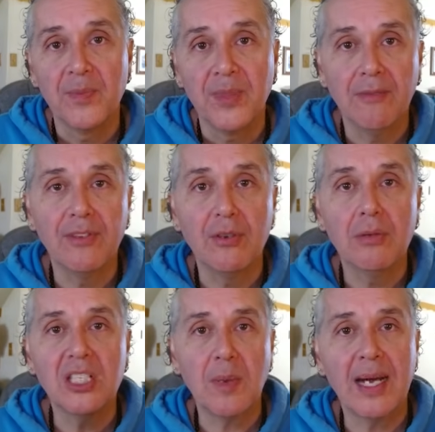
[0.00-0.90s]
If you
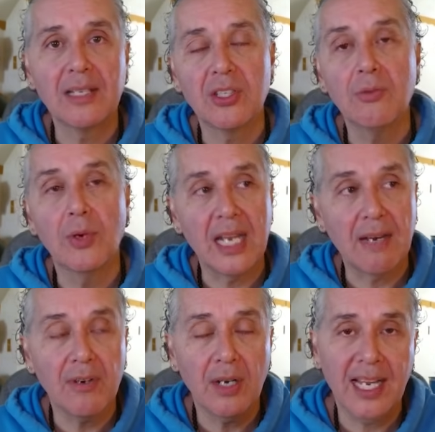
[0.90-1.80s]
respond to
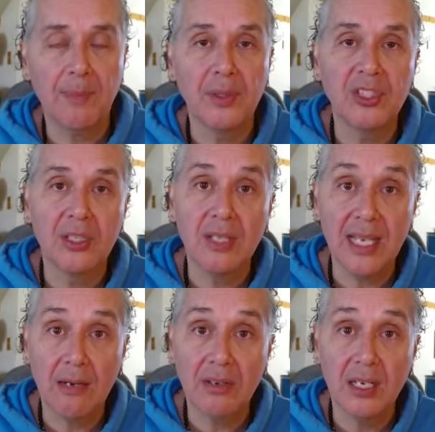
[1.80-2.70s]
whatever happens to the
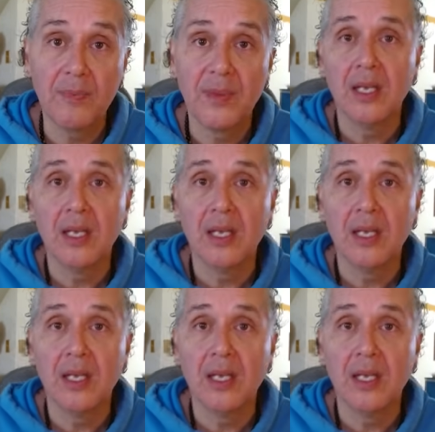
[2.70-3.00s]
outcome,